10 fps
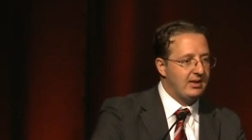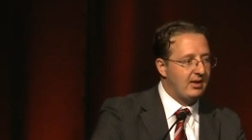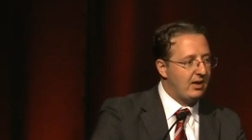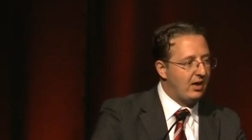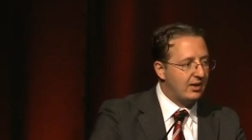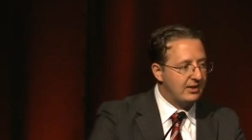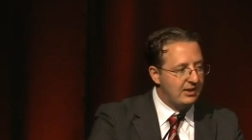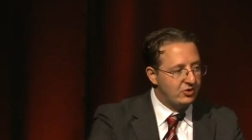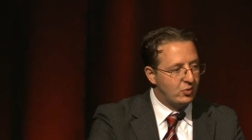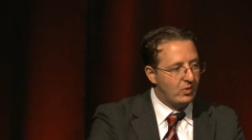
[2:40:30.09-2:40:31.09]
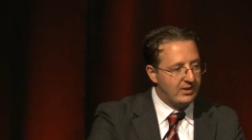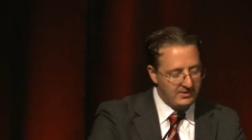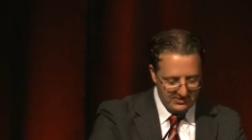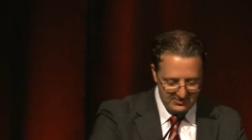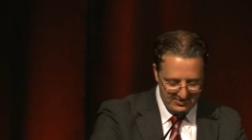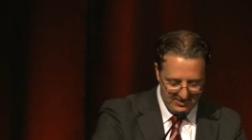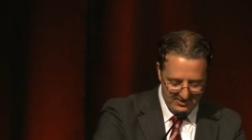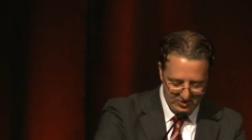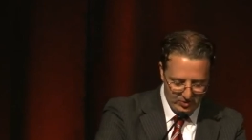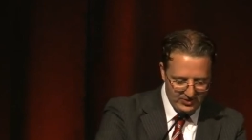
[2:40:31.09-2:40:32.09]
On each one of these
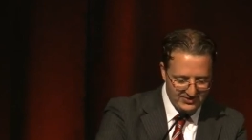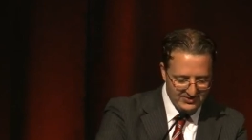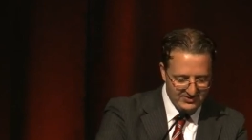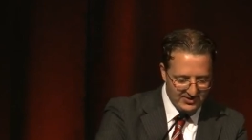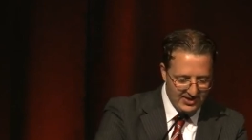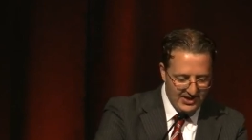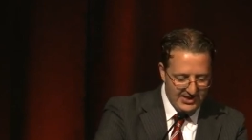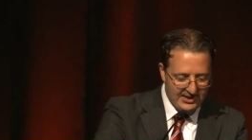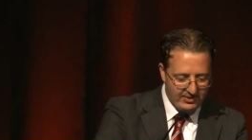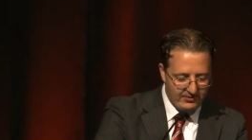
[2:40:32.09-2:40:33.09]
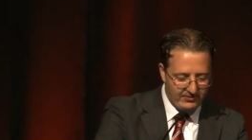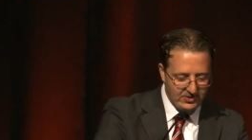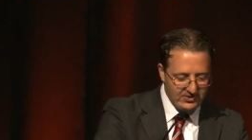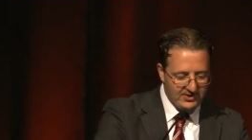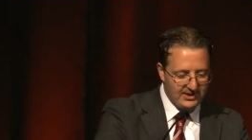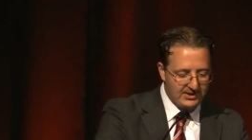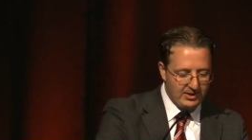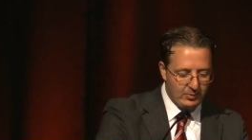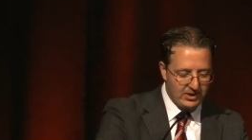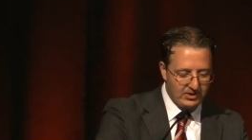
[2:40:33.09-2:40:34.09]
choices. Now the first thing
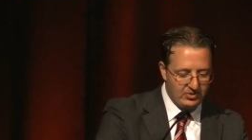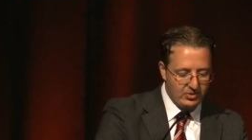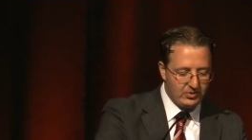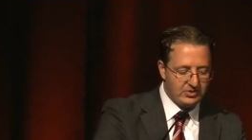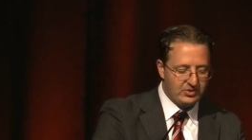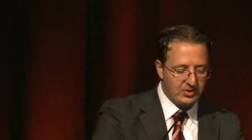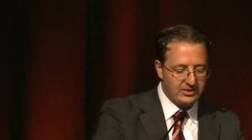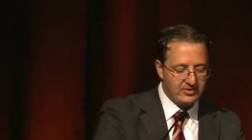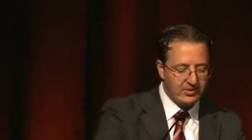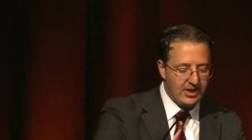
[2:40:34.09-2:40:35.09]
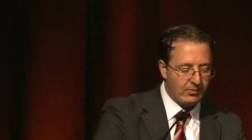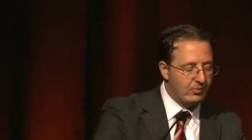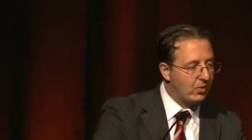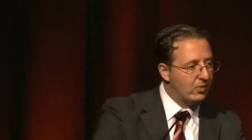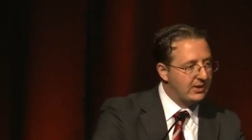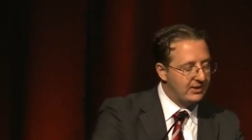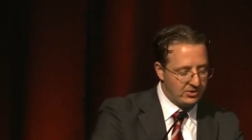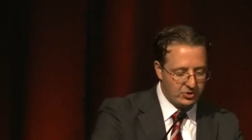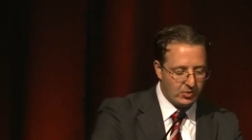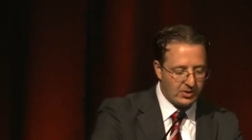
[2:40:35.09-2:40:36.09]
that we're going to do is let's look at rolling the
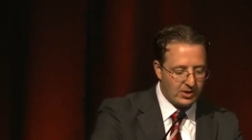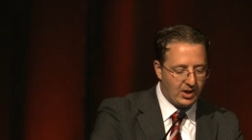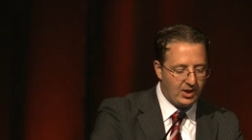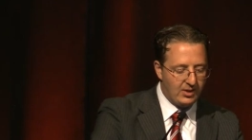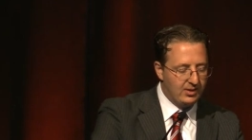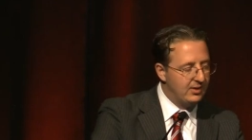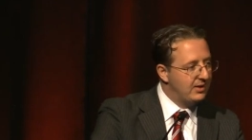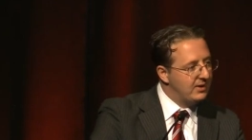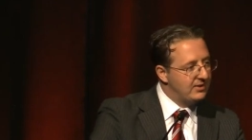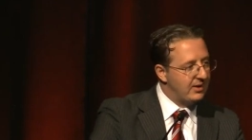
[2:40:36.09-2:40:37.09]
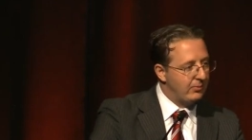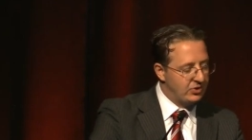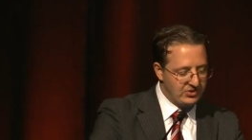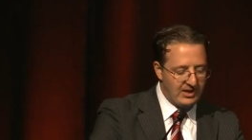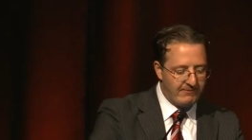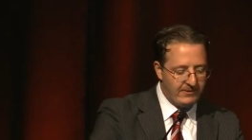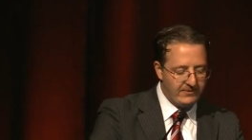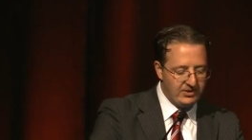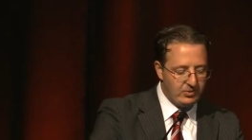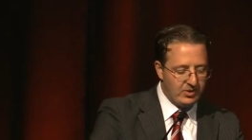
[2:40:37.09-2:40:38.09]
short call. Which is that
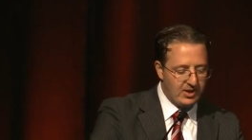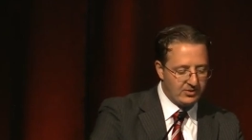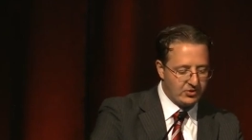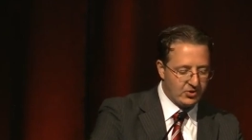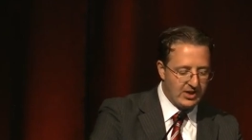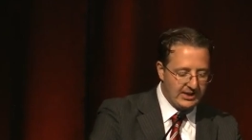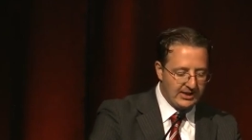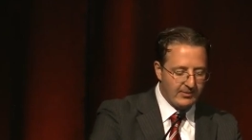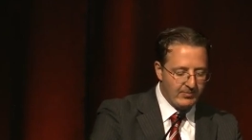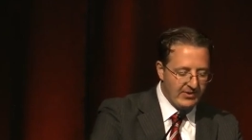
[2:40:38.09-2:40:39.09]
$52 strike.